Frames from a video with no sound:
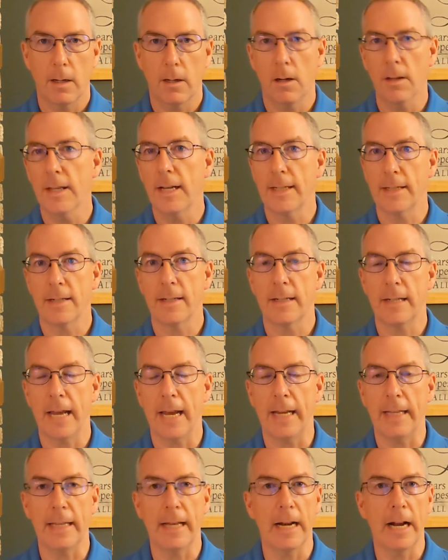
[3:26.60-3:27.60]
all that to
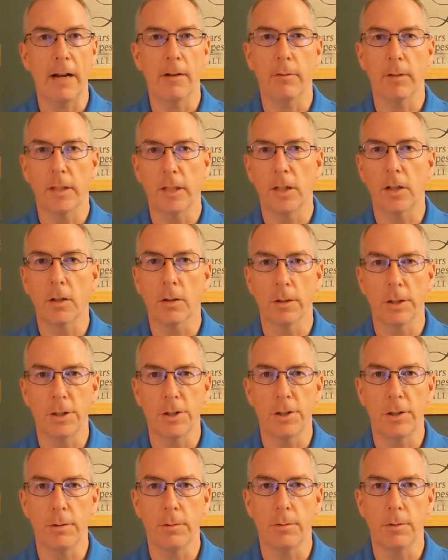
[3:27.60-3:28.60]
say that I really
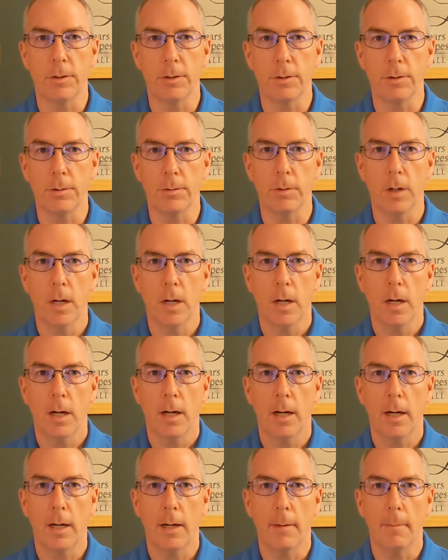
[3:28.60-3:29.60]
encourage you to
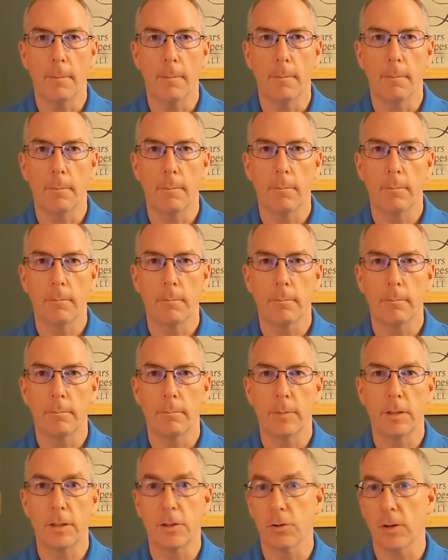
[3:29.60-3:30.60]

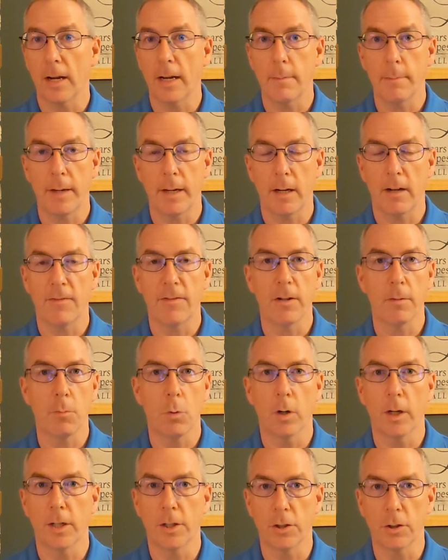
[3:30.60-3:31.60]
try and pay off your
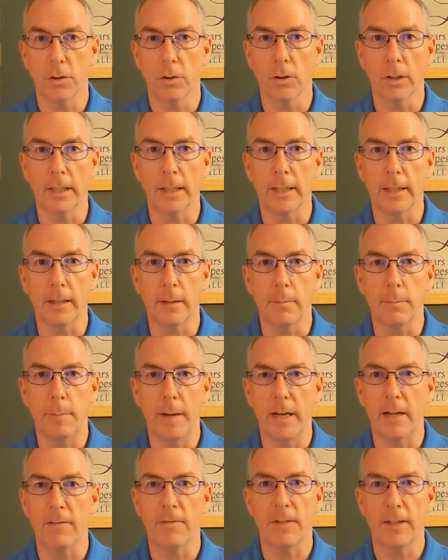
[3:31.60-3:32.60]
mortgage early. The
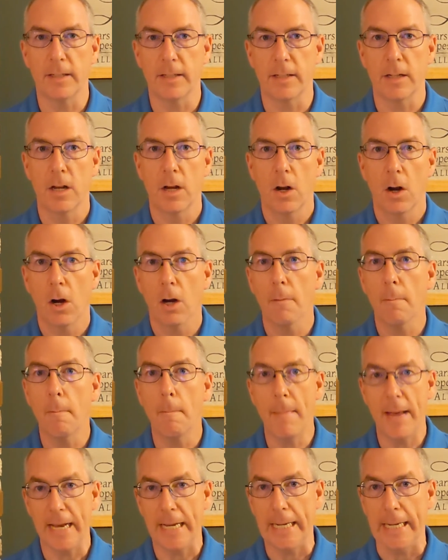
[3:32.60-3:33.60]
benefits are
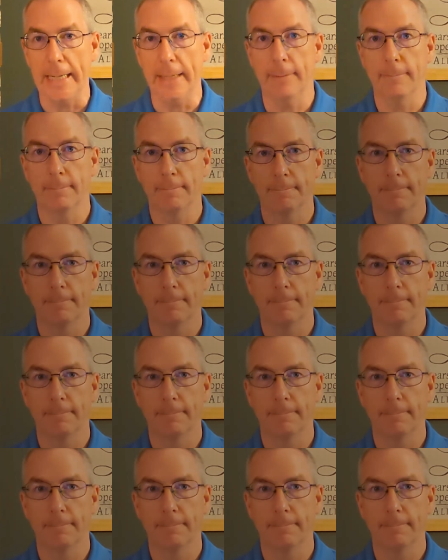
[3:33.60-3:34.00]
many.